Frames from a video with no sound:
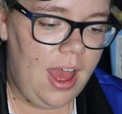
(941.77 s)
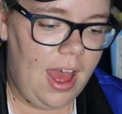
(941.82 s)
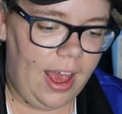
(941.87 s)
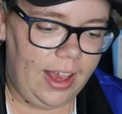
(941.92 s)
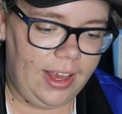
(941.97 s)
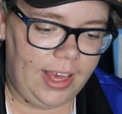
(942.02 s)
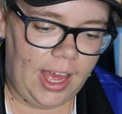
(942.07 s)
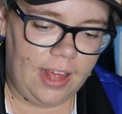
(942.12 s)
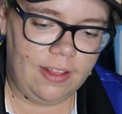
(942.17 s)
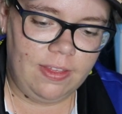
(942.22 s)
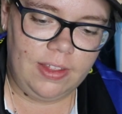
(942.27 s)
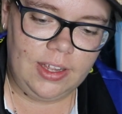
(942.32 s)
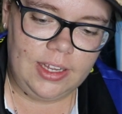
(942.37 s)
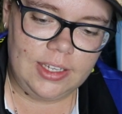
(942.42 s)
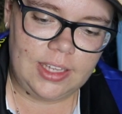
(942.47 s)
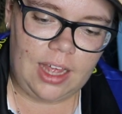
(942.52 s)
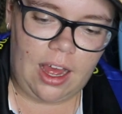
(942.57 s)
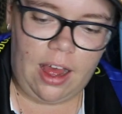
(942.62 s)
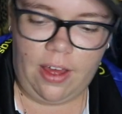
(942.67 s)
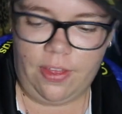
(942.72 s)
Again,
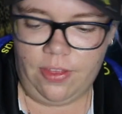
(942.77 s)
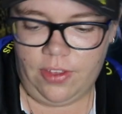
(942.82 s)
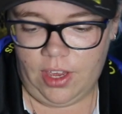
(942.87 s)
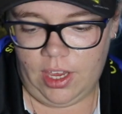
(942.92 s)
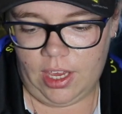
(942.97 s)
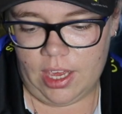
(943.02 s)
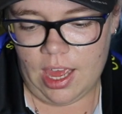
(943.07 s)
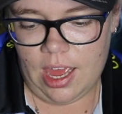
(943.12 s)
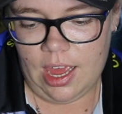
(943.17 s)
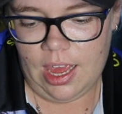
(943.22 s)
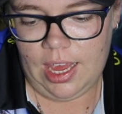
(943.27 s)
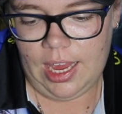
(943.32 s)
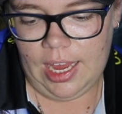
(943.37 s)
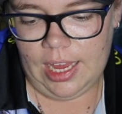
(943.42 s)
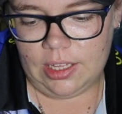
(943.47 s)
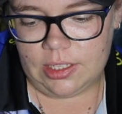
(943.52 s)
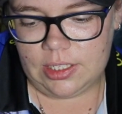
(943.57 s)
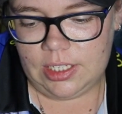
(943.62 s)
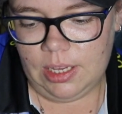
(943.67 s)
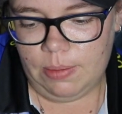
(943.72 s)
these are the
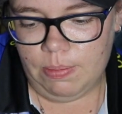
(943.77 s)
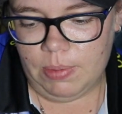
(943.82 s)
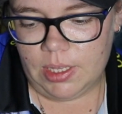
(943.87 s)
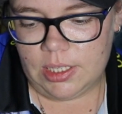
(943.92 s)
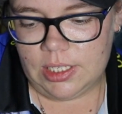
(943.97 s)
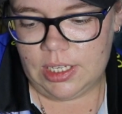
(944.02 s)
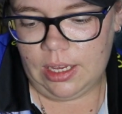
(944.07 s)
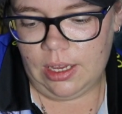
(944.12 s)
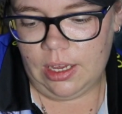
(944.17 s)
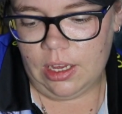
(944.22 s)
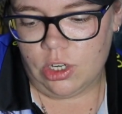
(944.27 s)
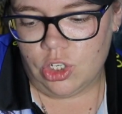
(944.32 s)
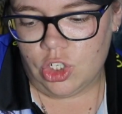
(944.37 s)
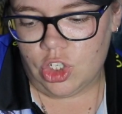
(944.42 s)
Itsy-Bitsy